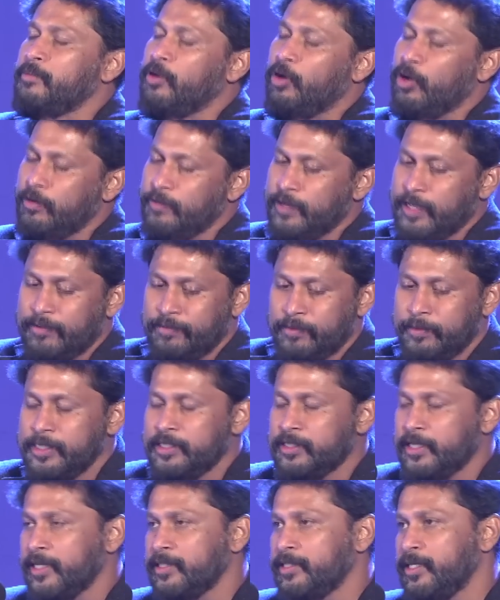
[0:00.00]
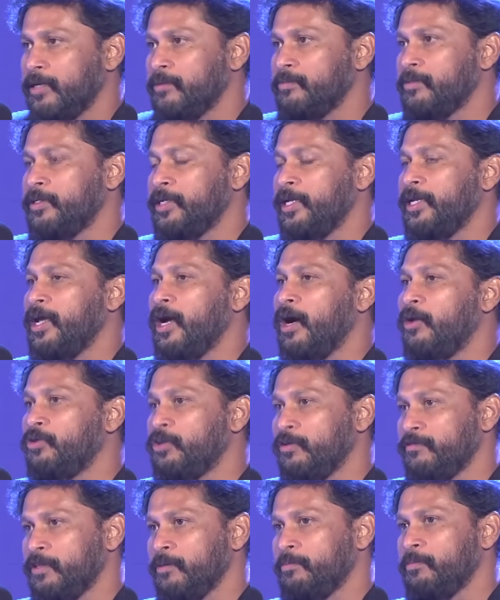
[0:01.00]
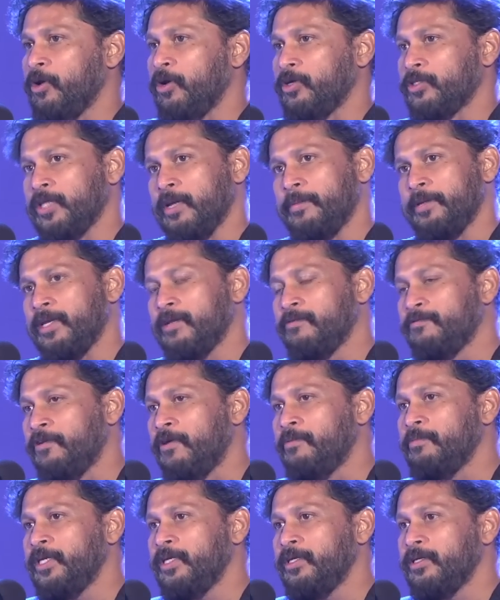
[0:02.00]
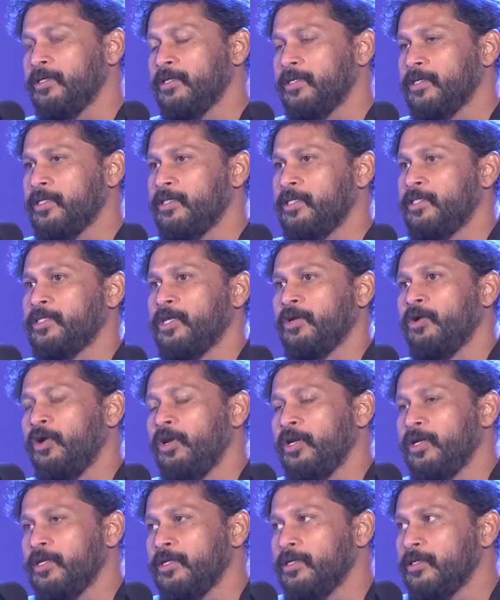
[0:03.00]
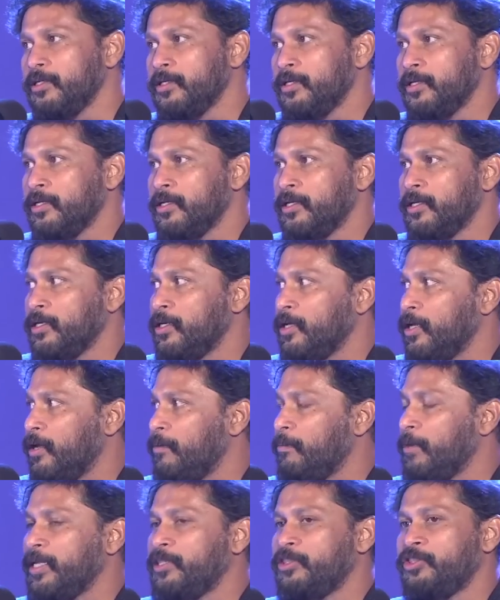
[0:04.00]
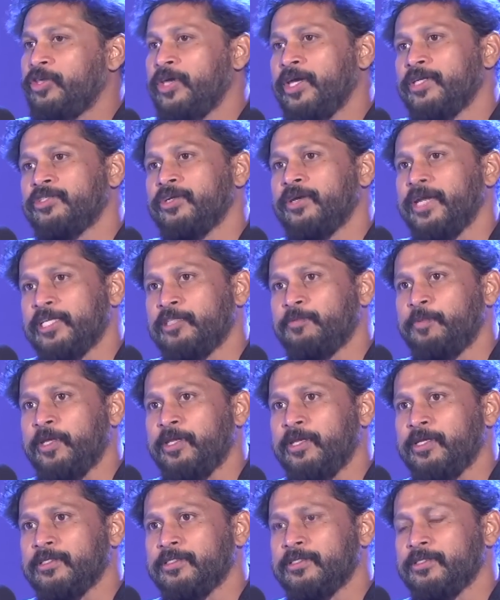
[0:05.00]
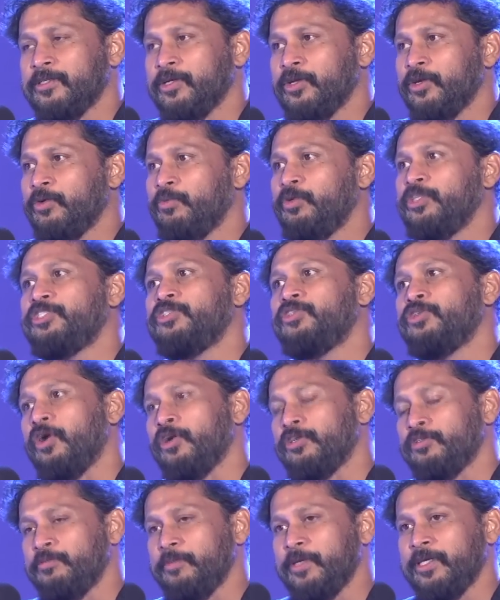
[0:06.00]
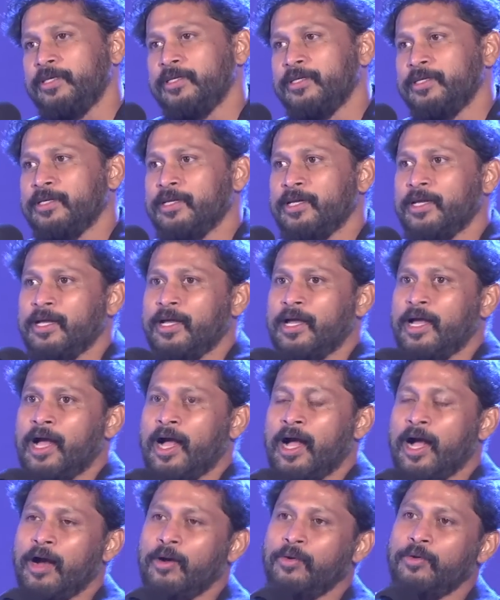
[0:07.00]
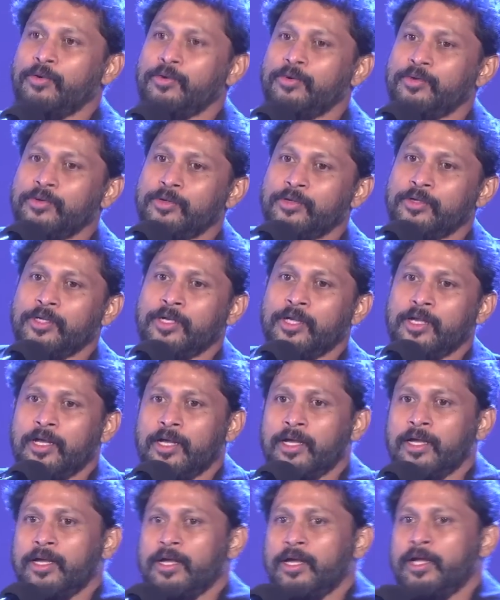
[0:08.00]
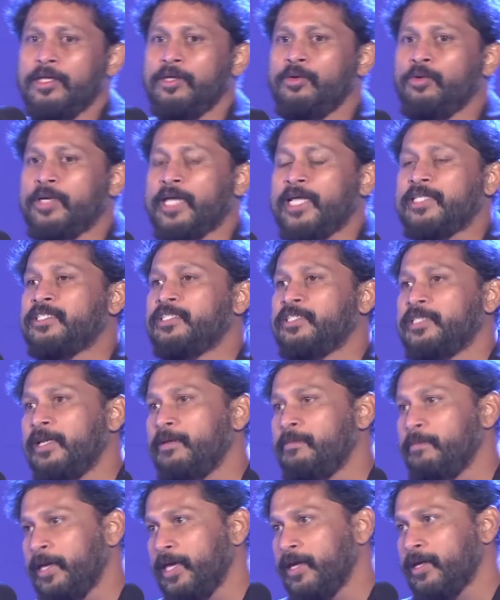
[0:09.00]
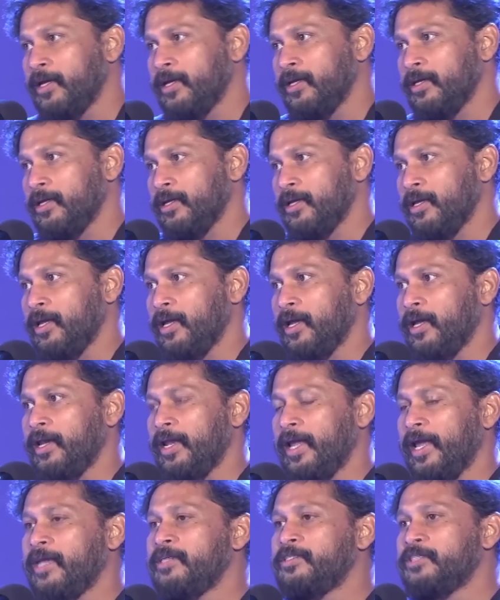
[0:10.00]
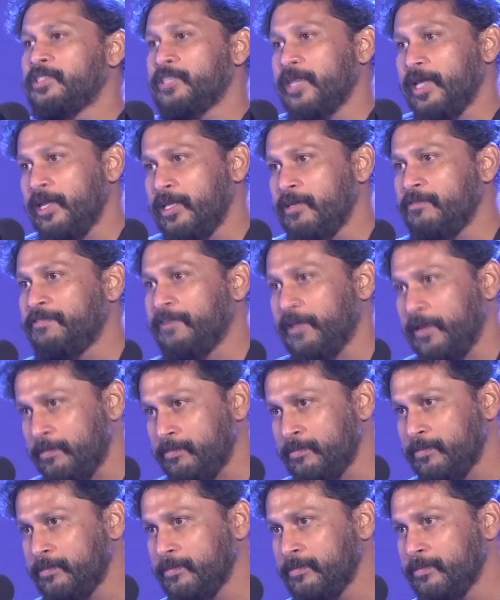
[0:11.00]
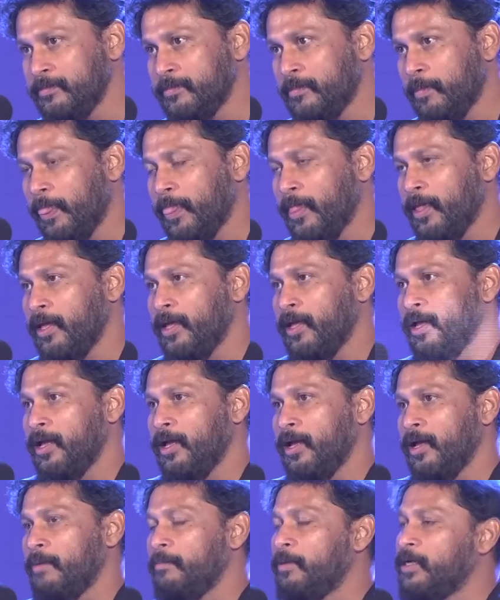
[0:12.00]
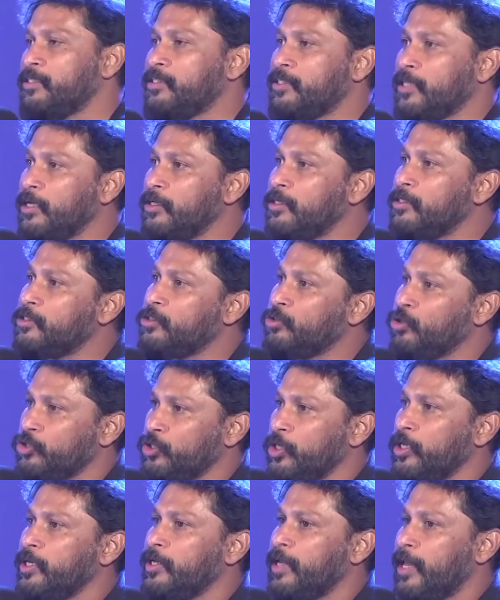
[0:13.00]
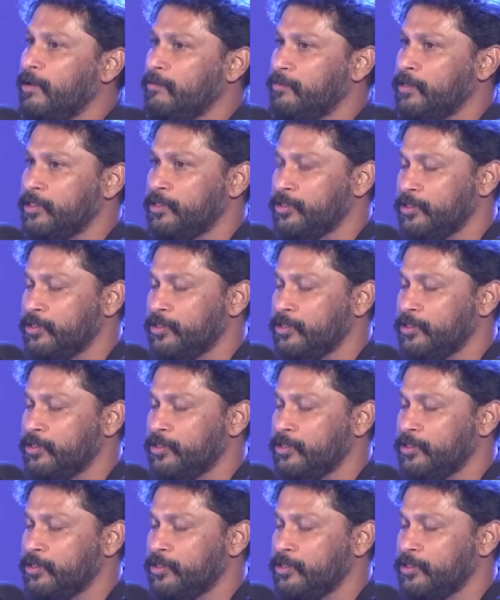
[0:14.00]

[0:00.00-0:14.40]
everybody says they're really out of the box. I mean, for me, these are all my theater experience, which taught me how you can still make an entertaining film, but still socially relevant.